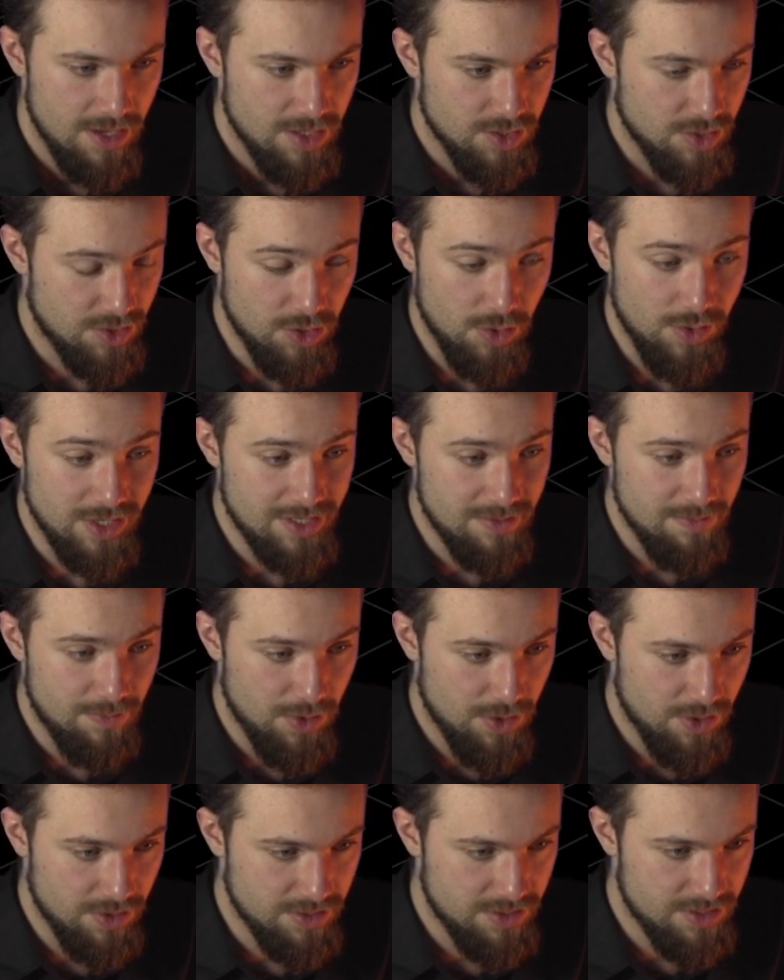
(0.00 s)
So it's always
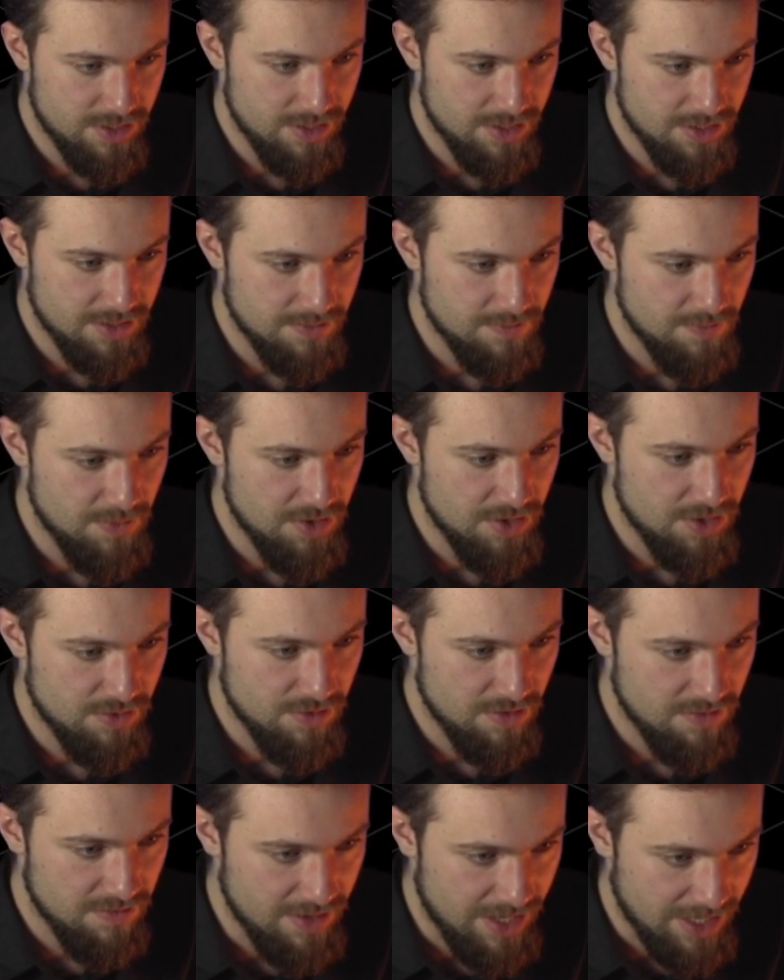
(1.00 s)
important to
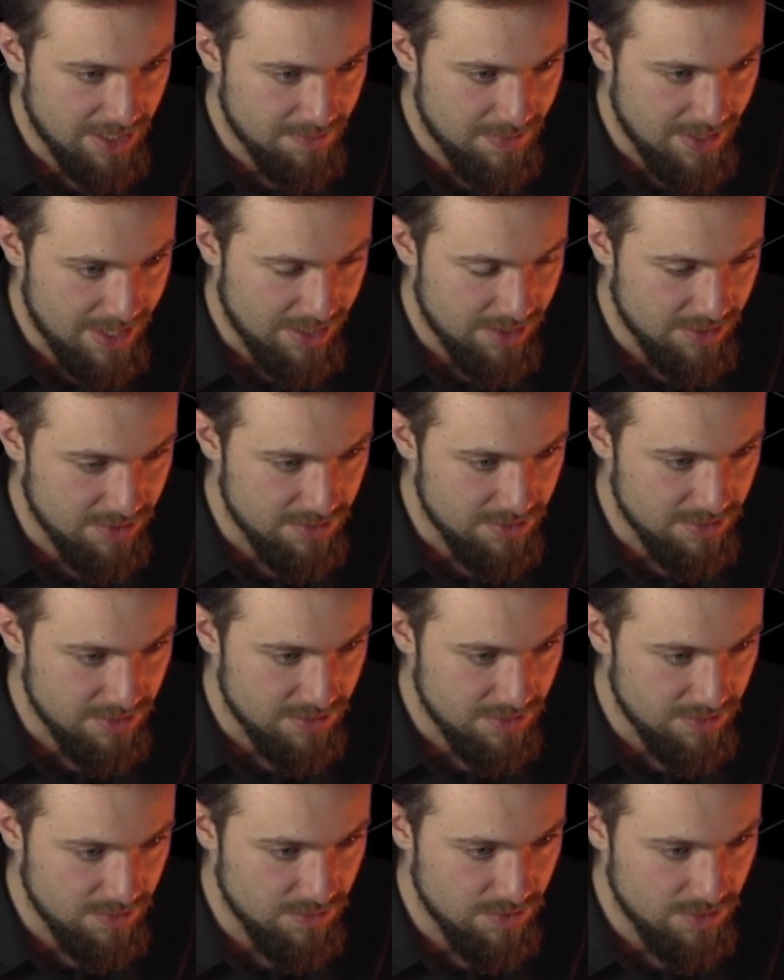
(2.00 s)
reflect back
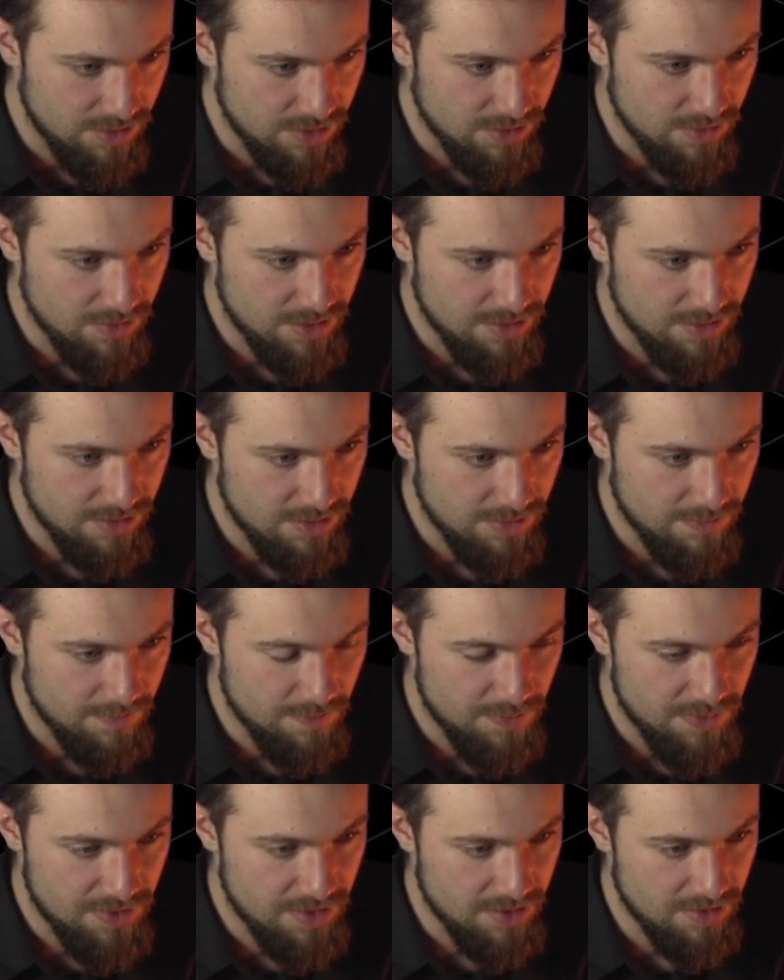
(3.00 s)
on
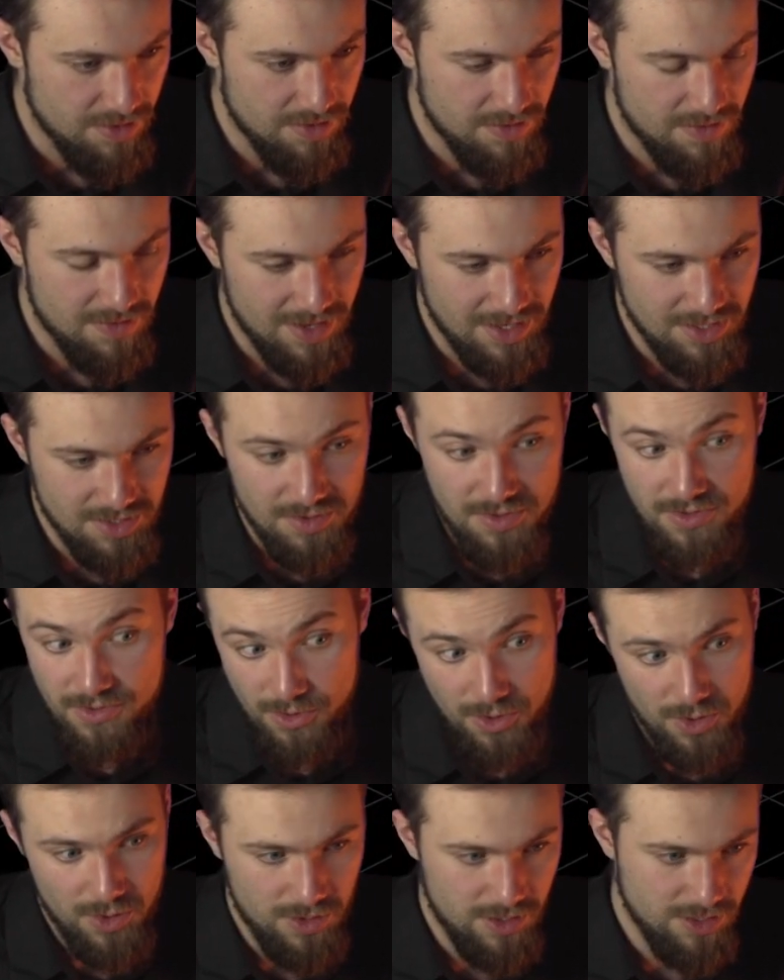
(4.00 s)
the things you
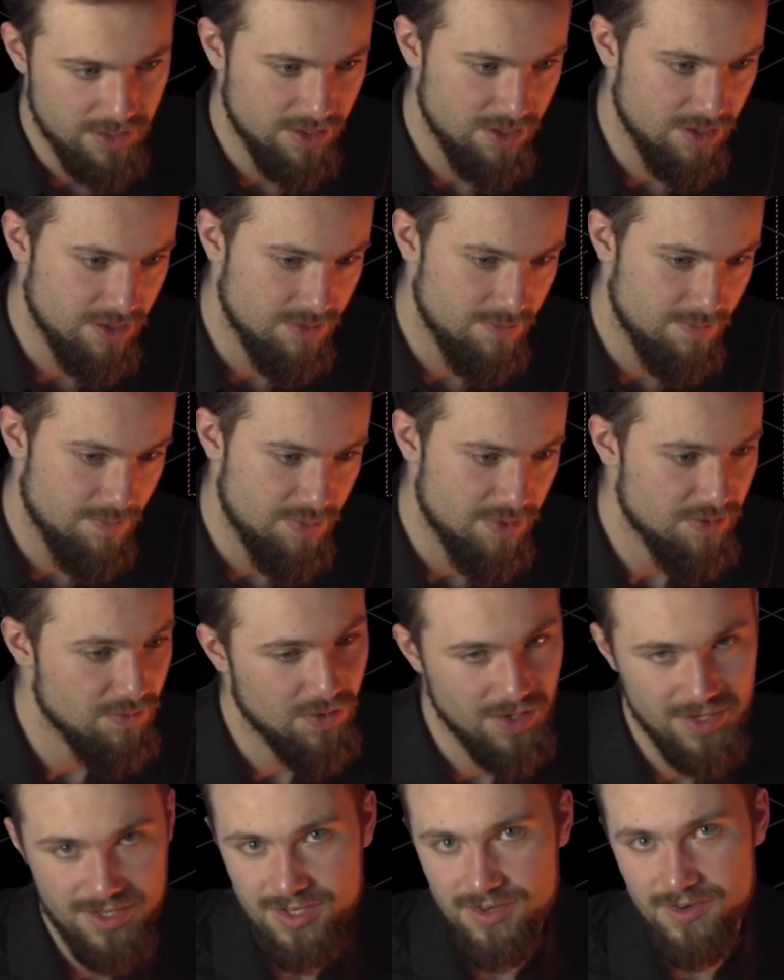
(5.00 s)
thought looked good.
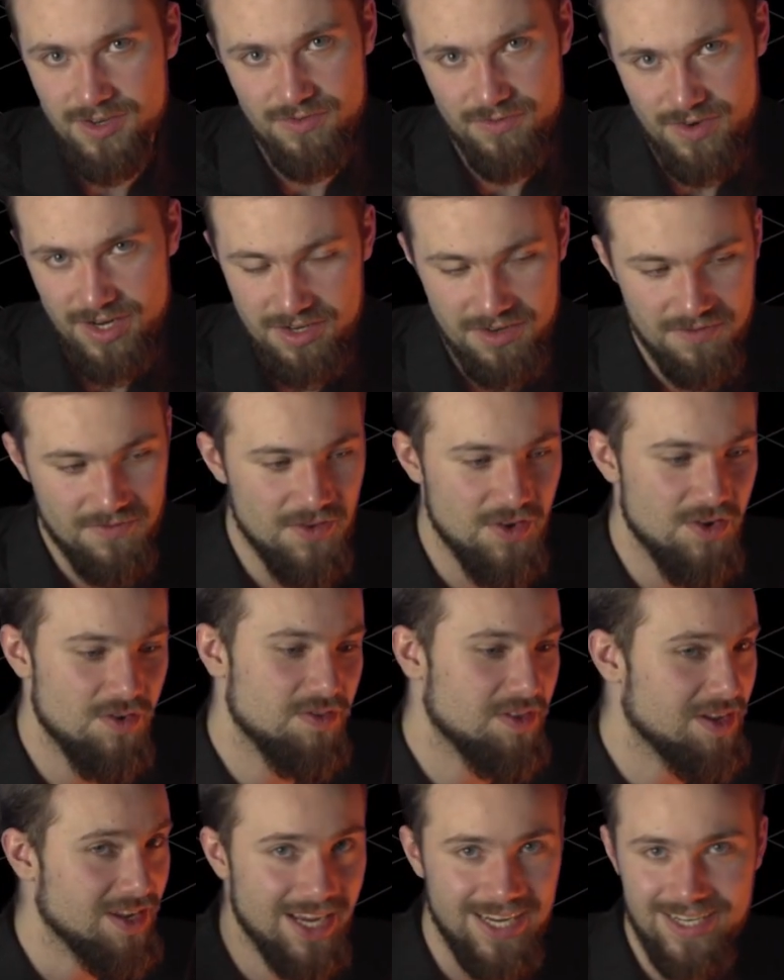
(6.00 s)
Once you're in rendered
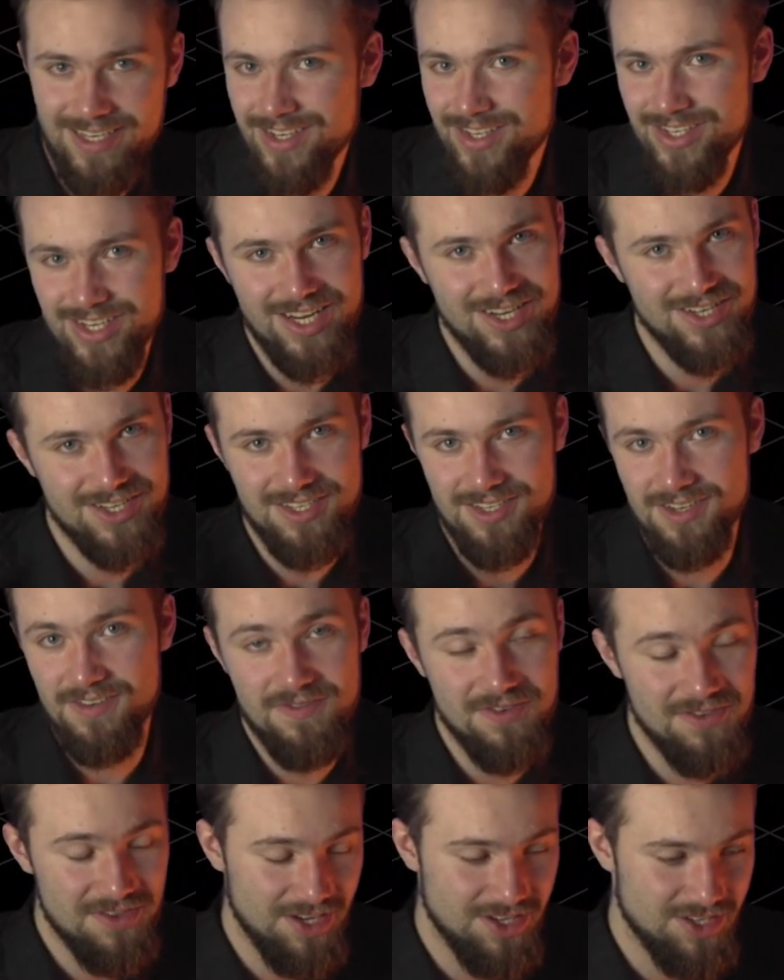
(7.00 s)
view and the lighting changes and a
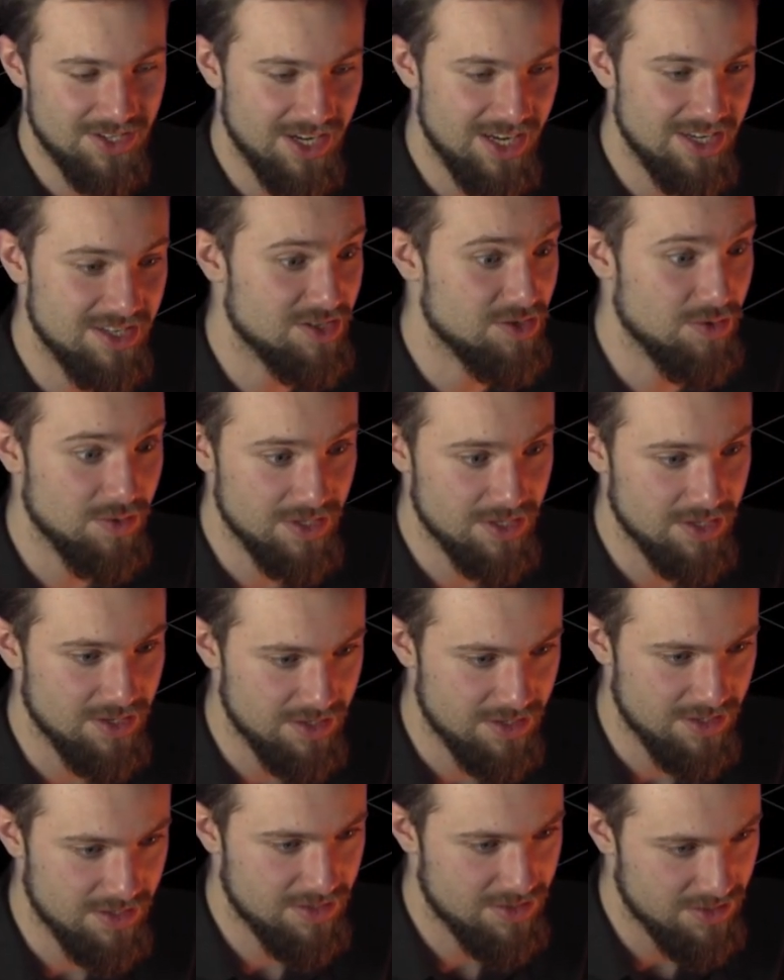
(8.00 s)
few things change, it's always
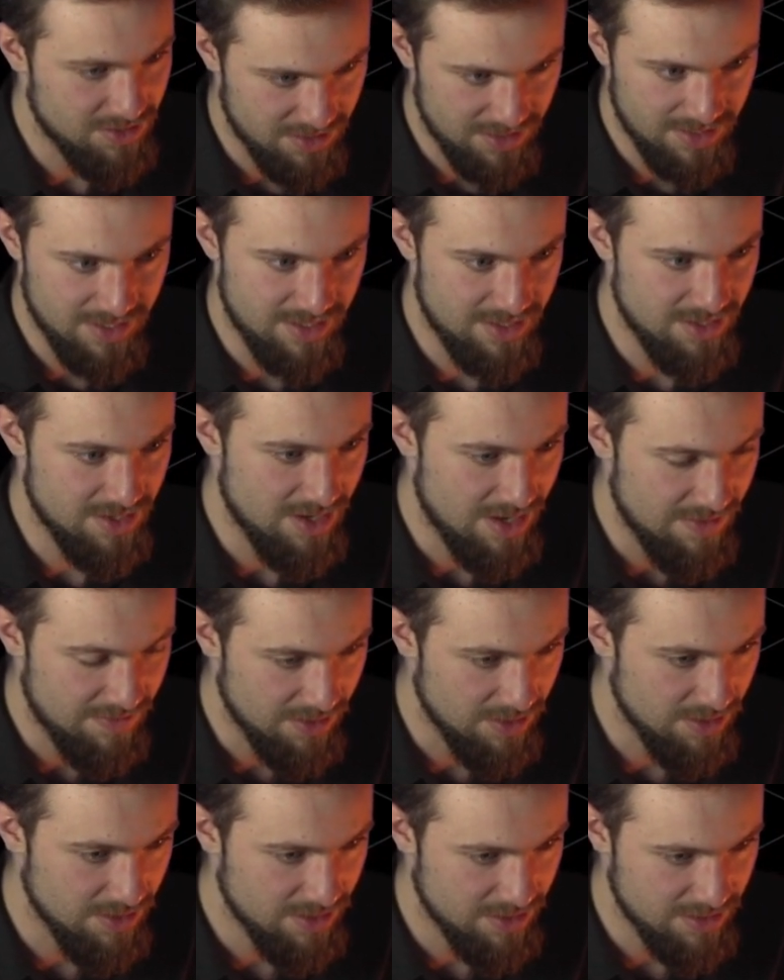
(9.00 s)
good to just have
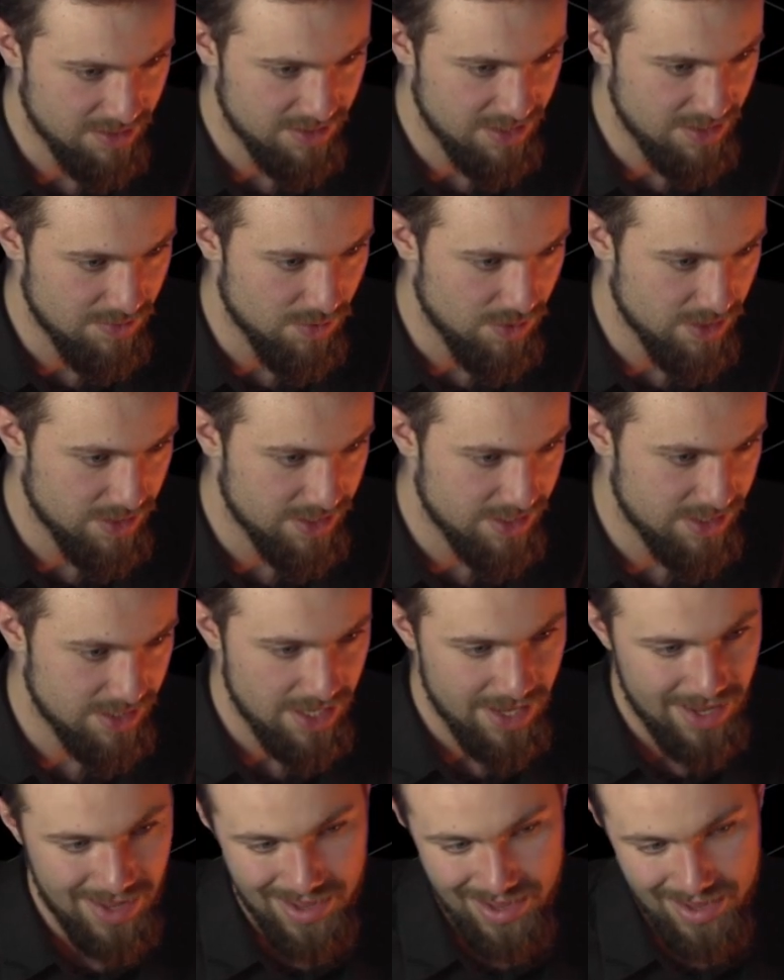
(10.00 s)
a look and see what
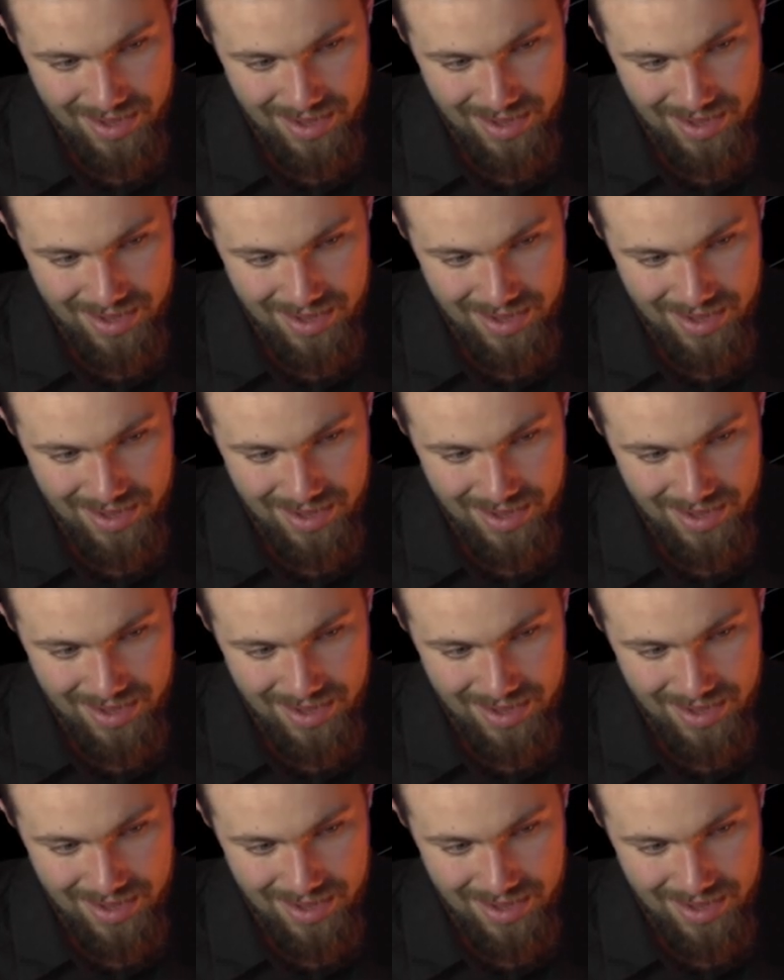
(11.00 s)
